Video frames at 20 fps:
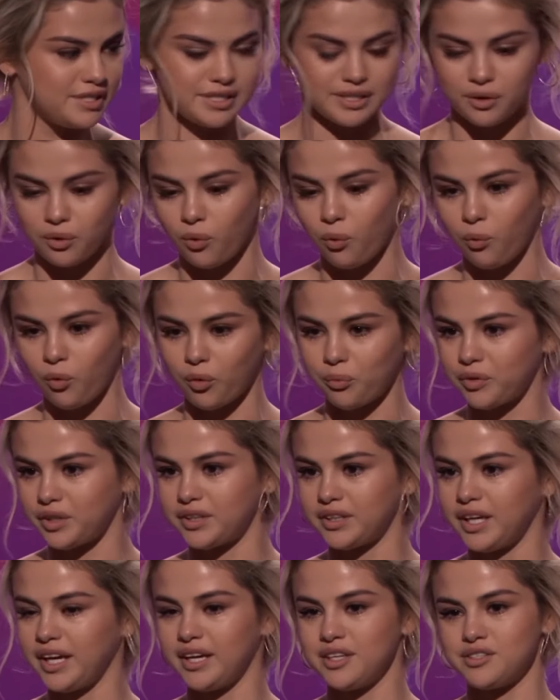that she was just
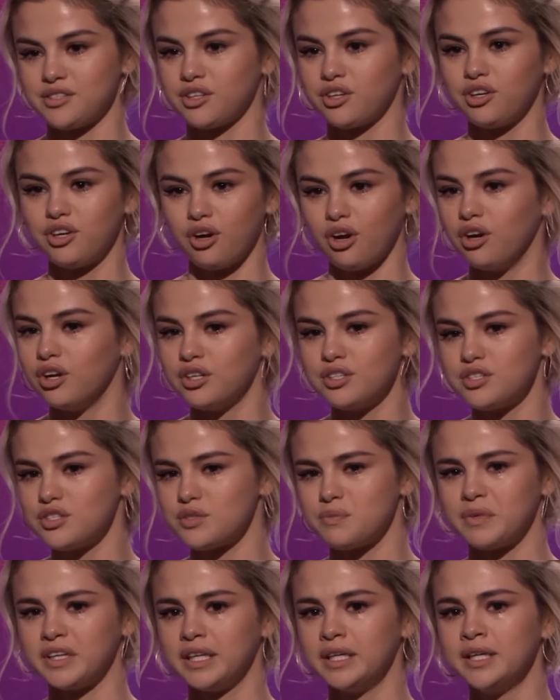paying her
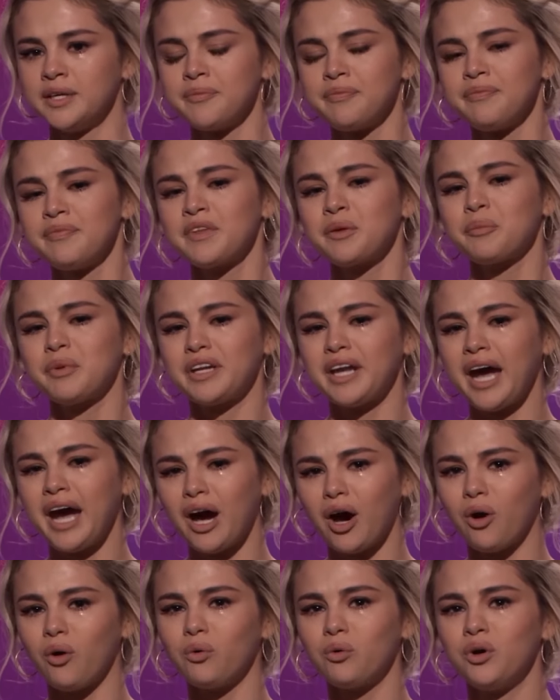respects. Well,
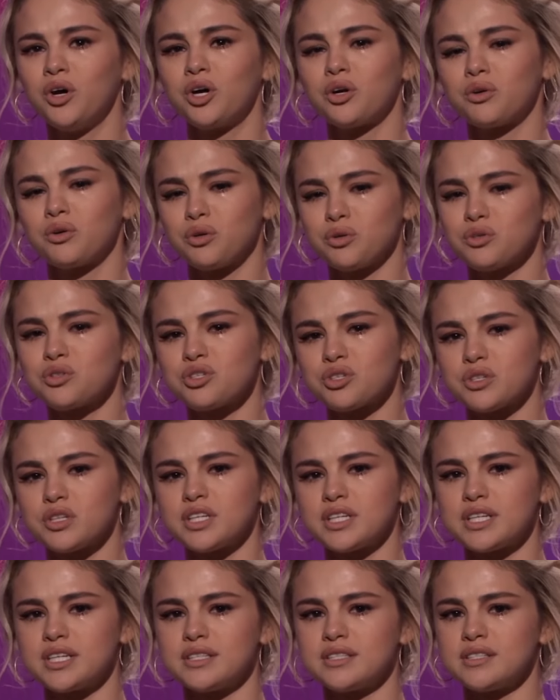Sel, that's not how it
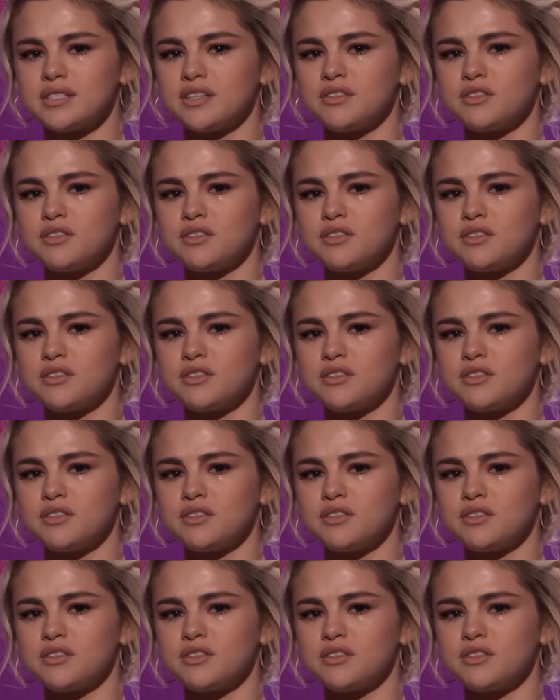came